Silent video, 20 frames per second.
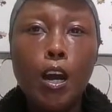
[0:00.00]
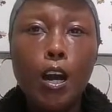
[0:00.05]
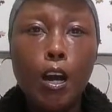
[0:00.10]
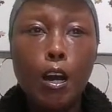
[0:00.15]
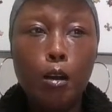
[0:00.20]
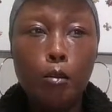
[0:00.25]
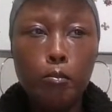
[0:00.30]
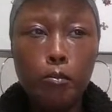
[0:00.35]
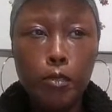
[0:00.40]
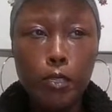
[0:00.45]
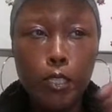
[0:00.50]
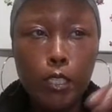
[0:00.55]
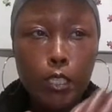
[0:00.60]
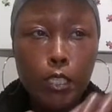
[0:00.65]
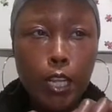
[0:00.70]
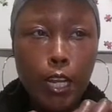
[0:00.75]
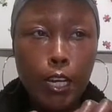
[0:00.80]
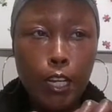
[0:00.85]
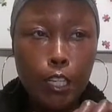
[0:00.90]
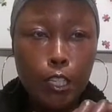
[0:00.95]

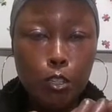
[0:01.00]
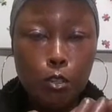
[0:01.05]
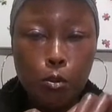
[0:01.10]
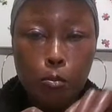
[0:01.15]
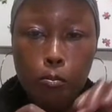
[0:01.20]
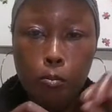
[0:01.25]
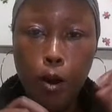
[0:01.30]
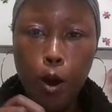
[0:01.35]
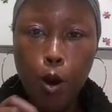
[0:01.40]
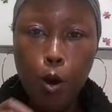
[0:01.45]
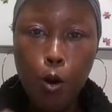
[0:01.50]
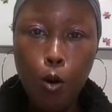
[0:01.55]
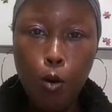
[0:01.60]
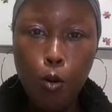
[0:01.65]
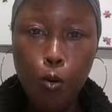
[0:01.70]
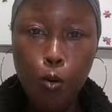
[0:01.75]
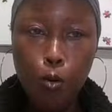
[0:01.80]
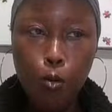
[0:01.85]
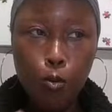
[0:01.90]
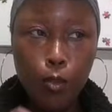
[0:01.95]
Looks like a little
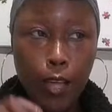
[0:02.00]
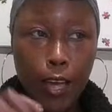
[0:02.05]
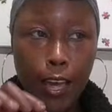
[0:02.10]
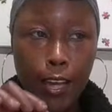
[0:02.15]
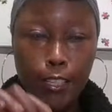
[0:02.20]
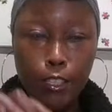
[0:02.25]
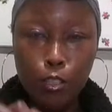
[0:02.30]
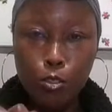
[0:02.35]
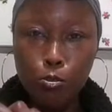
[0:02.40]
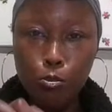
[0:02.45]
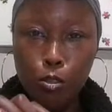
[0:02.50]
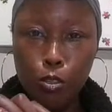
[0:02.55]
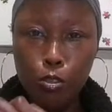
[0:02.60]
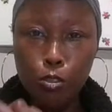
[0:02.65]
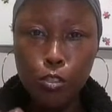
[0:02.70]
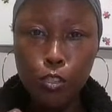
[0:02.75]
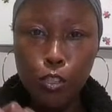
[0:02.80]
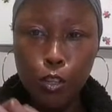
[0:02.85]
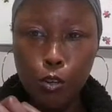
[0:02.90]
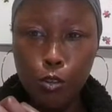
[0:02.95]
pole that has 2
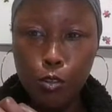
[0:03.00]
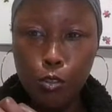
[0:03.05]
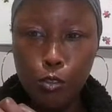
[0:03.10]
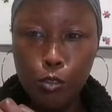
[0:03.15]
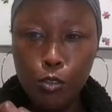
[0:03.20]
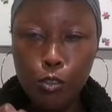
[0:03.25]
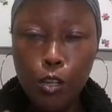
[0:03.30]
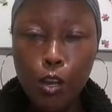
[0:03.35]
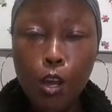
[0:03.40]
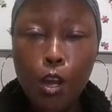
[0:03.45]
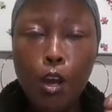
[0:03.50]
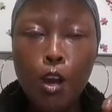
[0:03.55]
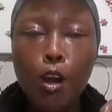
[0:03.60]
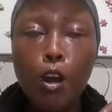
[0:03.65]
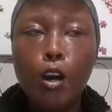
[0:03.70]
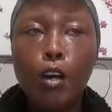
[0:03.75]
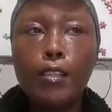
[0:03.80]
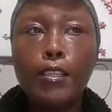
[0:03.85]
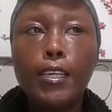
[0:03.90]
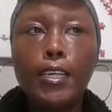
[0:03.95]
little circles
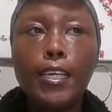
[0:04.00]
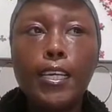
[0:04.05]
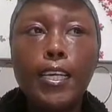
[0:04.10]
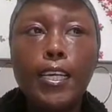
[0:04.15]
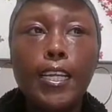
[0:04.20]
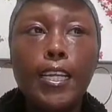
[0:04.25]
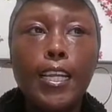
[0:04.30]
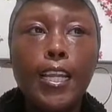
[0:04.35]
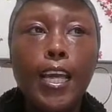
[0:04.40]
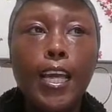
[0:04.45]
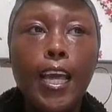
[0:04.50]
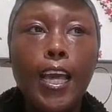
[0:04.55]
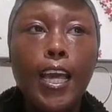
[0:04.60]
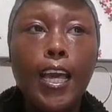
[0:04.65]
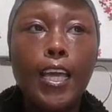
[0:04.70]
on the end,